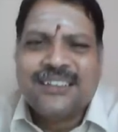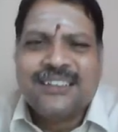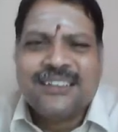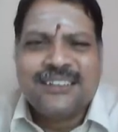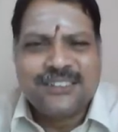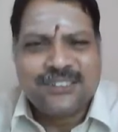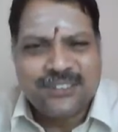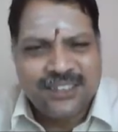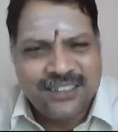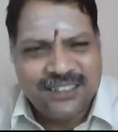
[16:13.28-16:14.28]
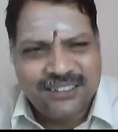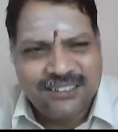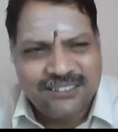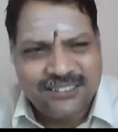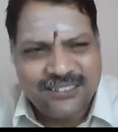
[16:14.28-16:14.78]
is
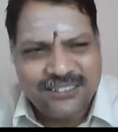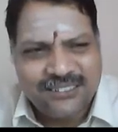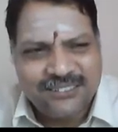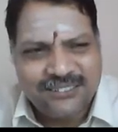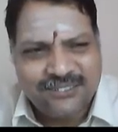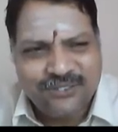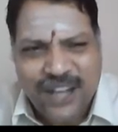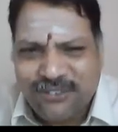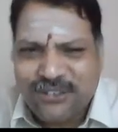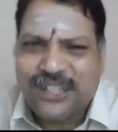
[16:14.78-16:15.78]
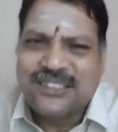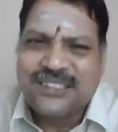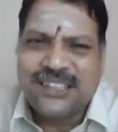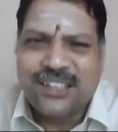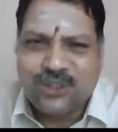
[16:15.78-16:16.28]
we have to consider.